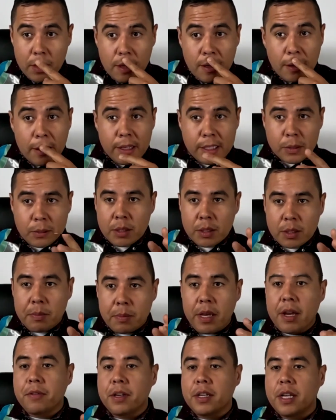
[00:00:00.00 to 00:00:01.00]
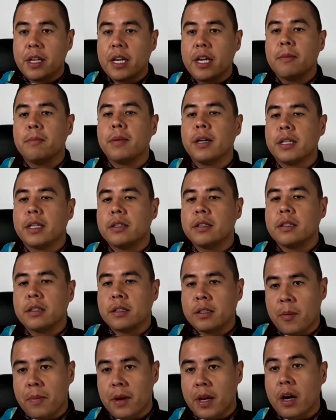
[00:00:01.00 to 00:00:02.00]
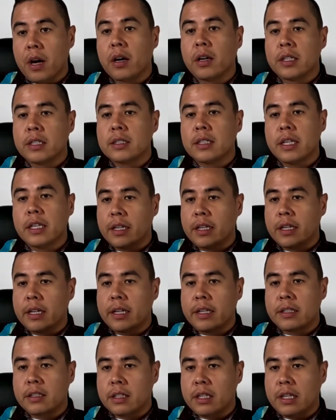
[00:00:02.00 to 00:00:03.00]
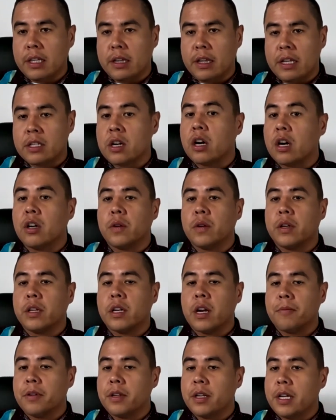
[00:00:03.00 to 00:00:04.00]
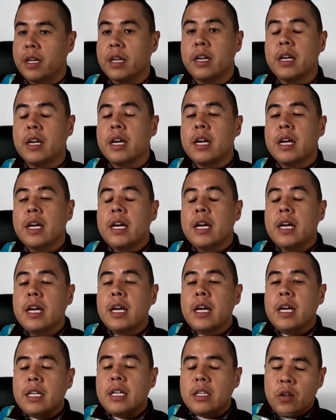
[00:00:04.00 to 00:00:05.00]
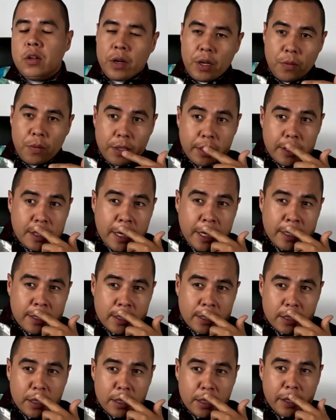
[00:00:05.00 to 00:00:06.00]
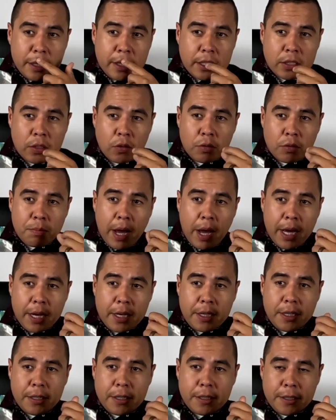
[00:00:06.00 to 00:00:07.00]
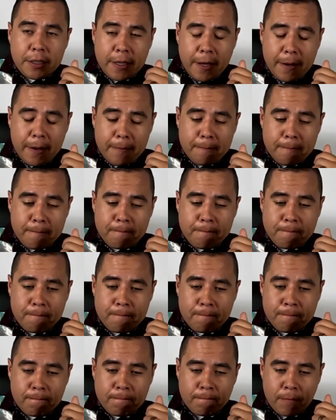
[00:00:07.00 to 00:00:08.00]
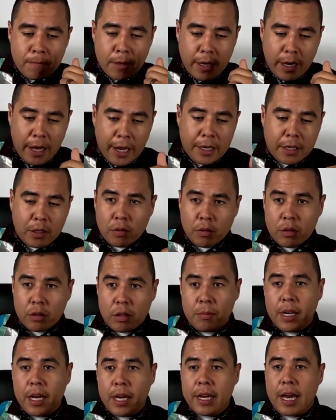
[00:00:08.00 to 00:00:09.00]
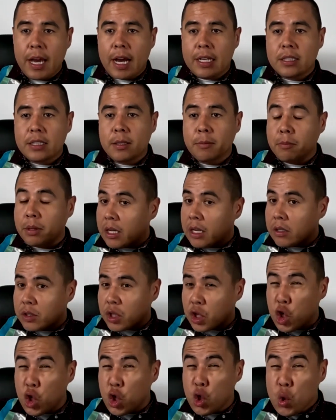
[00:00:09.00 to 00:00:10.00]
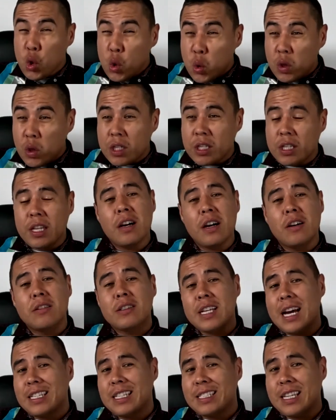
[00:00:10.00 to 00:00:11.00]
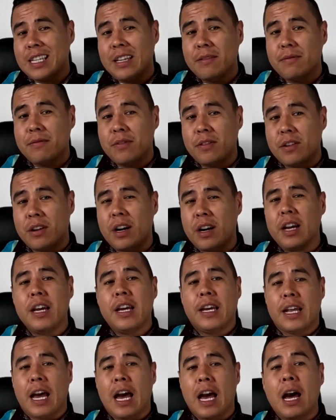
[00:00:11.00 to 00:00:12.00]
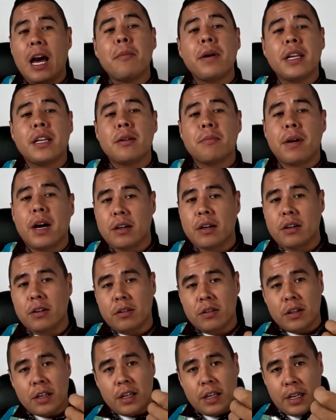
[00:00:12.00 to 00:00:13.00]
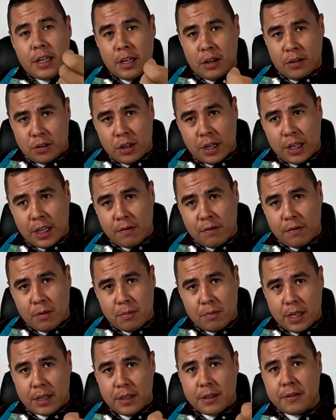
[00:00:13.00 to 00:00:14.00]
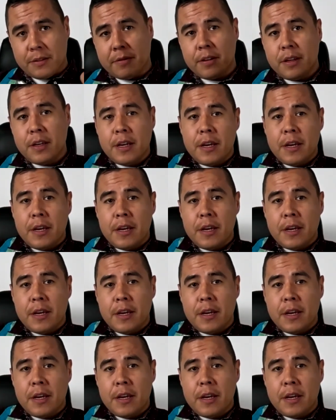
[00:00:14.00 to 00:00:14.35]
It's supposed to be every day, but to be honest, like it's hard doing it every day. So, anyways, this old man here, I told him and I asked him, but that was a huge thing I was asking him for, and I had my tobacco, and I was trying to give him, man,